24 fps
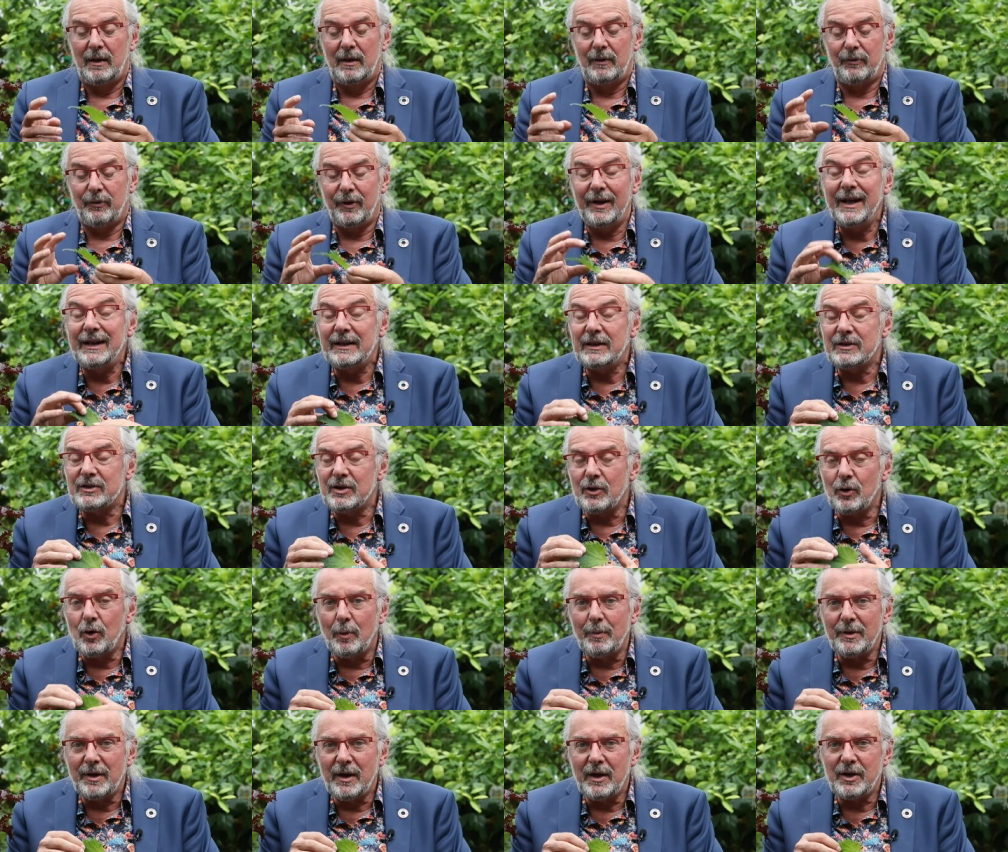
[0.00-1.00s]
If you eat this in
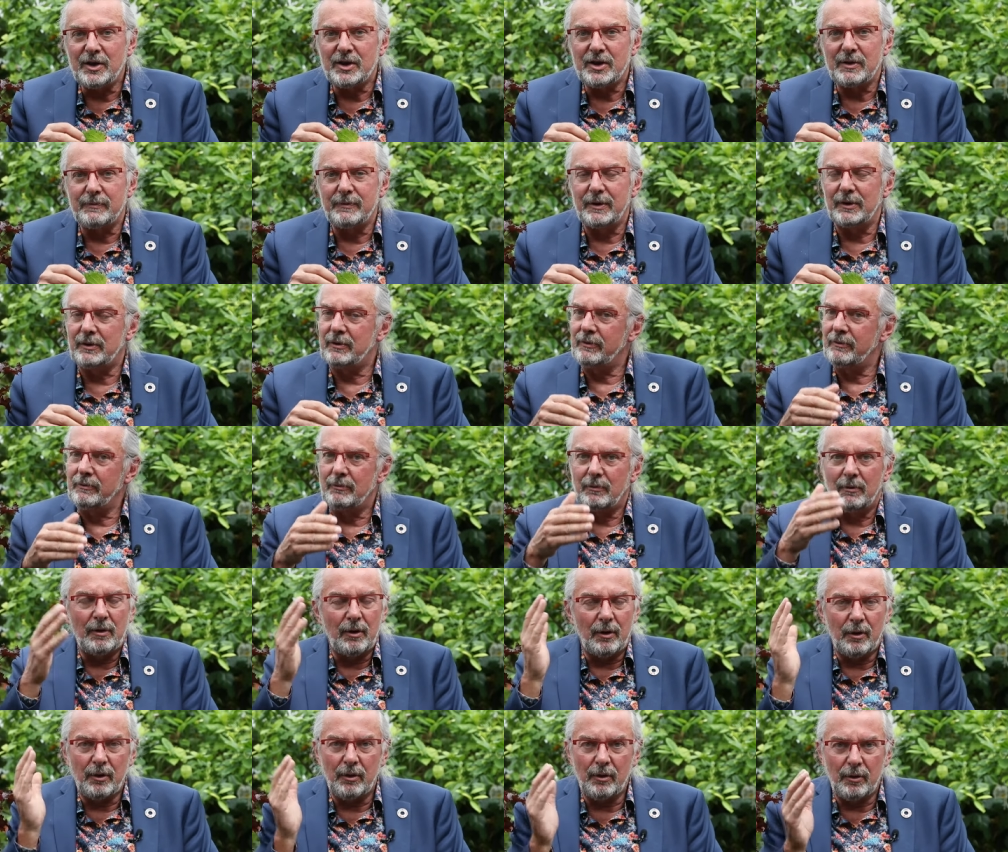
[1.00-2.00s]
combination with
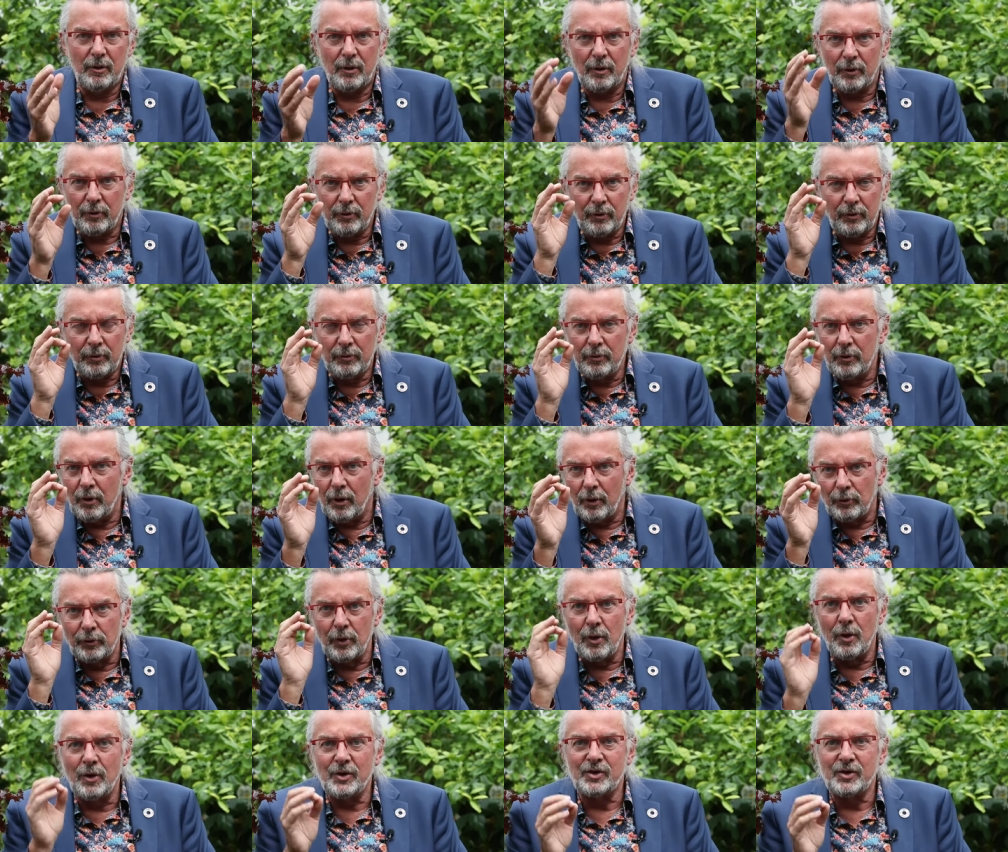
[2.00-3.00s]
a, a
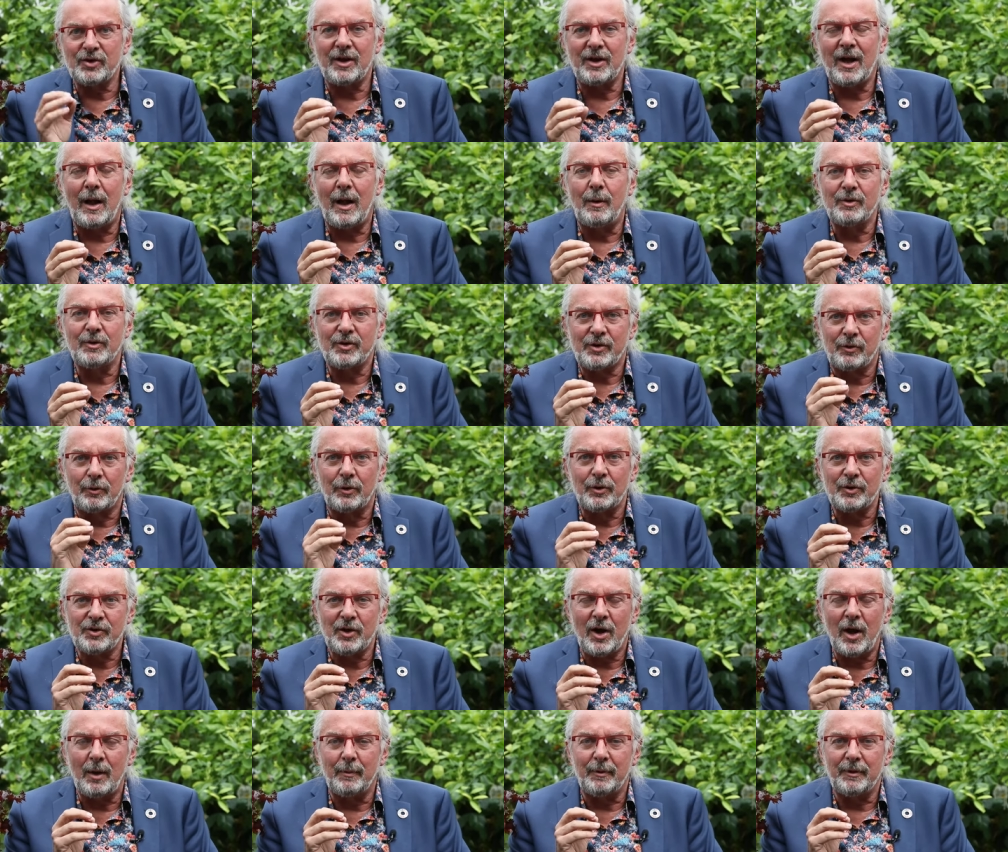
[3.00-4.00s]
raw, sal raw
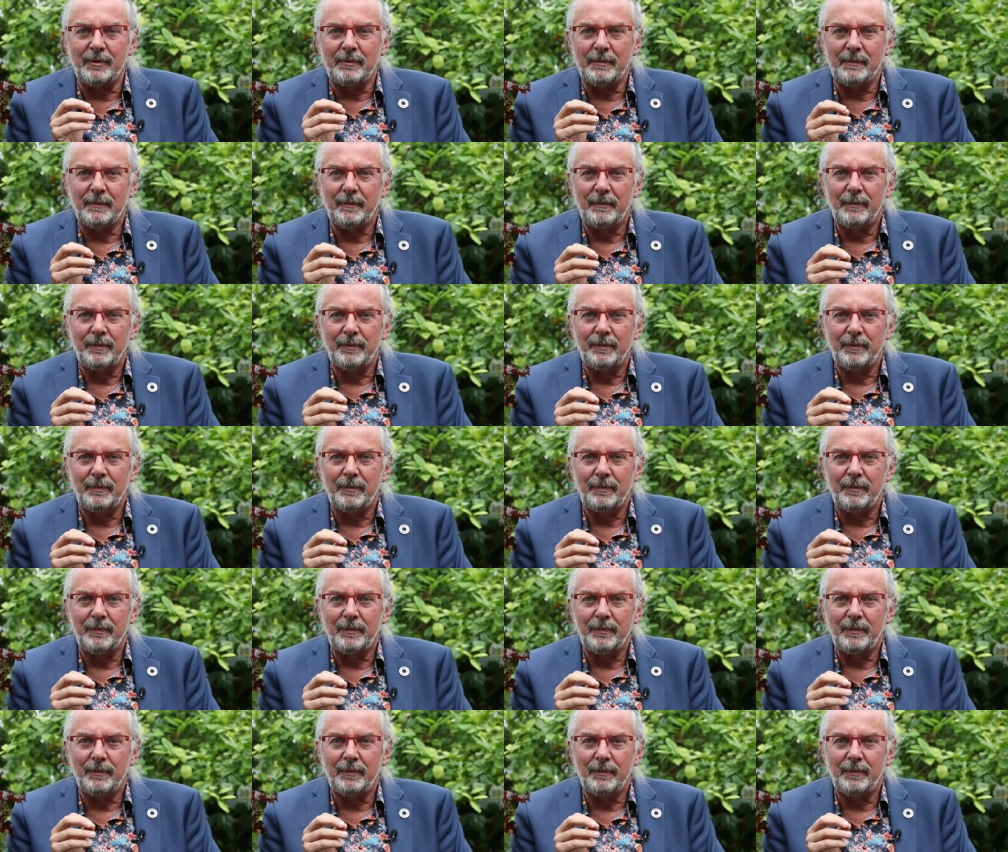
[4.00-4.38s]
salmon,